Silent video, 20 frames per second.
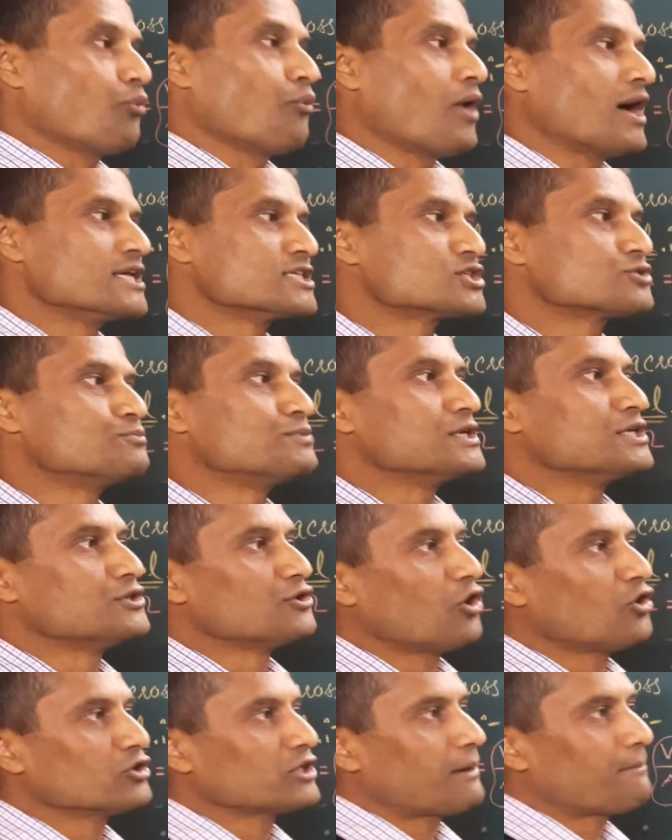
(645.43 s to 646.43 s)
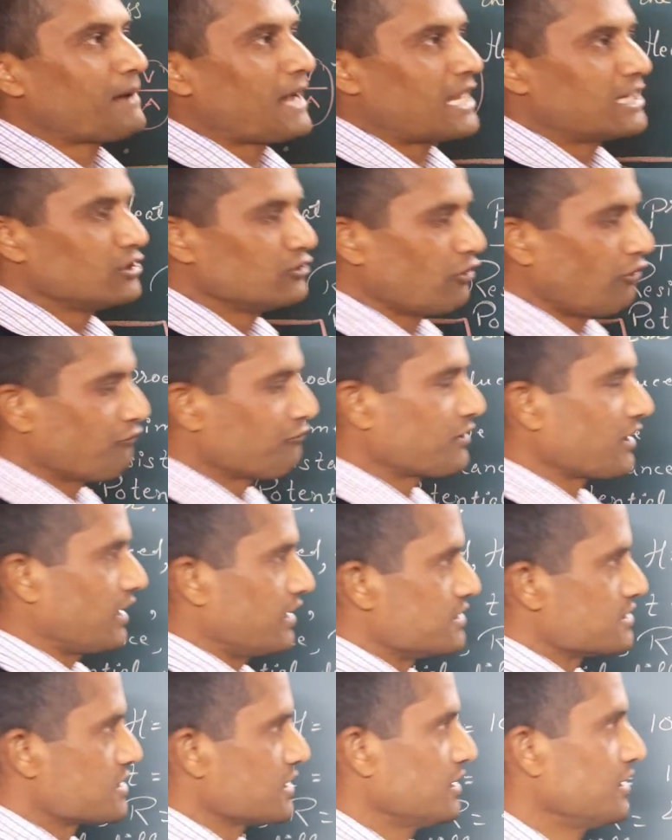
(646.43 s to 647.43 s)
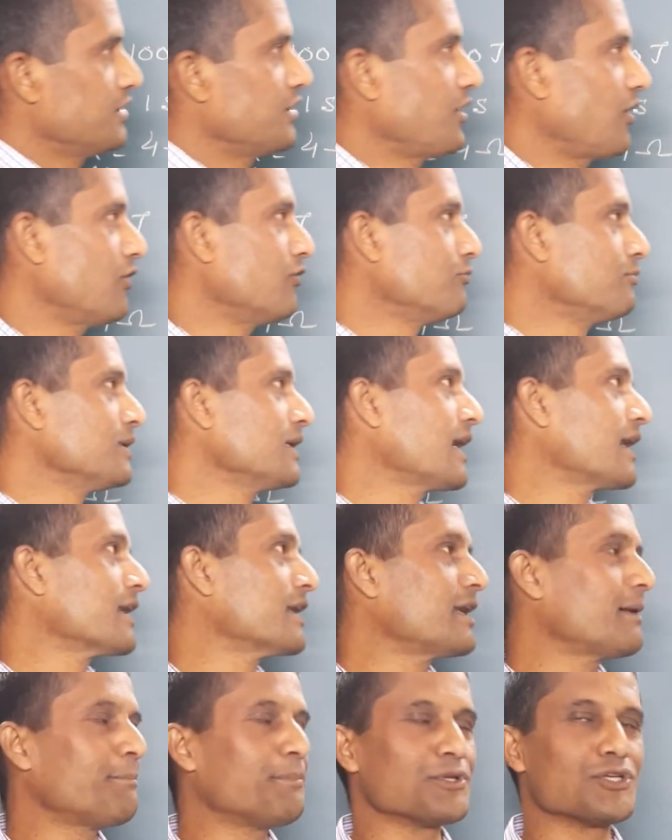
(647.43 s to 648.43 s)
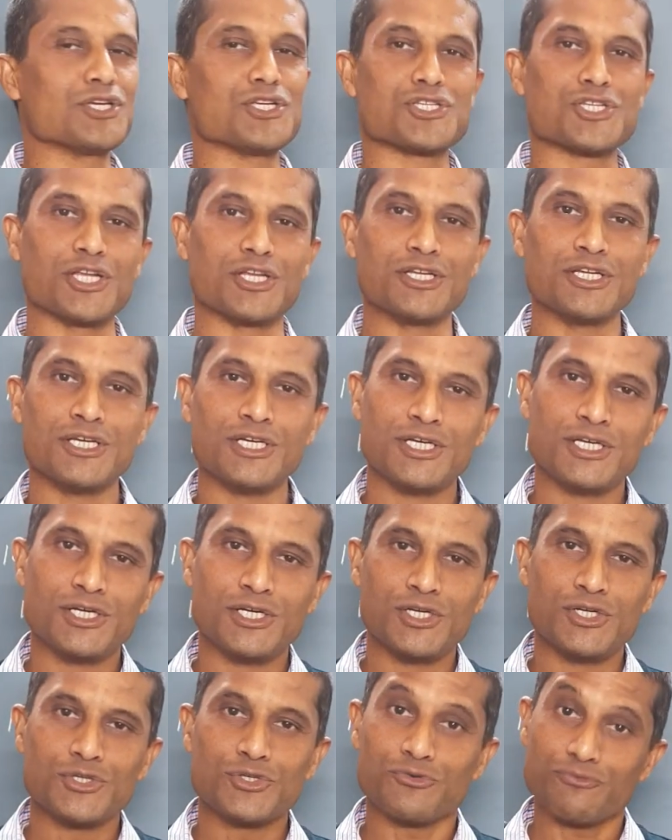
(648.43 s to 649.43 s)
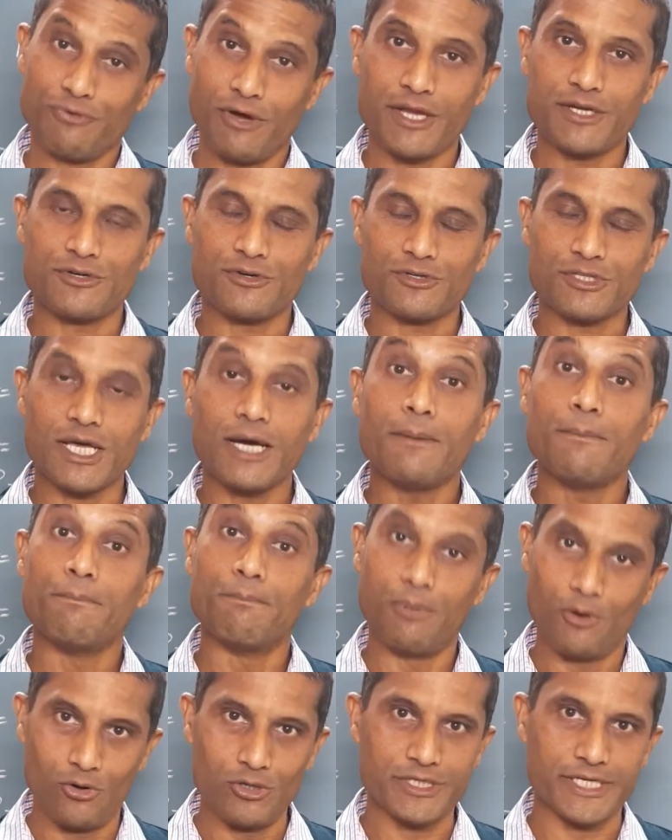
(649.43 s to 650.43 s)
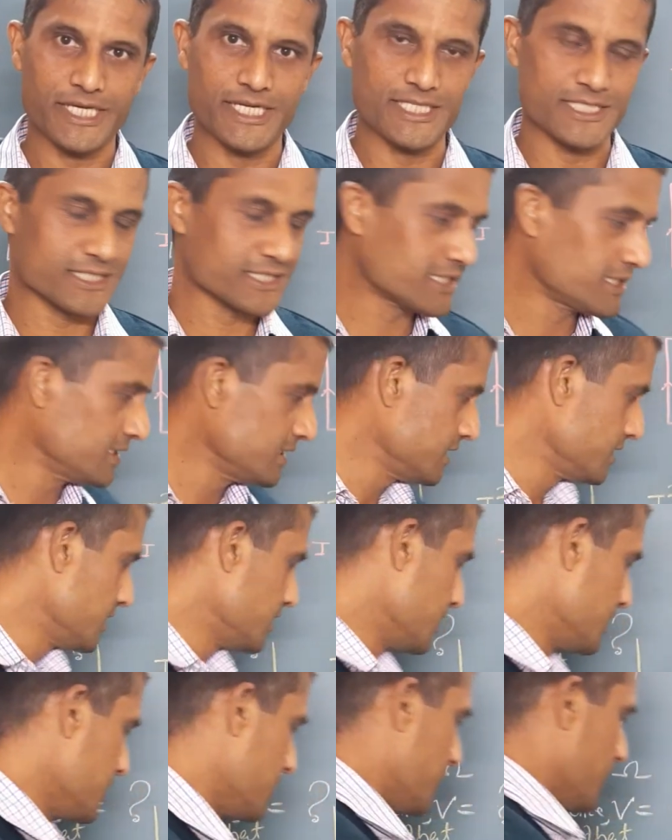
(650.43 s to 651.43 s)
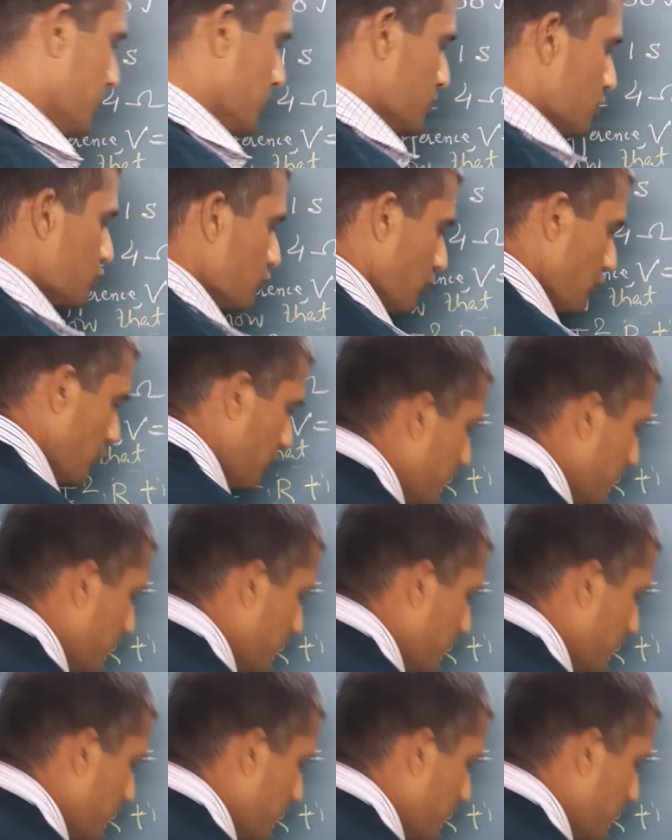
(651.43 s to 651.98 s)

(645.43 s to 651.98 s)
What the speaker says: once we know the value of current, now we are in a position to find out the voltage. So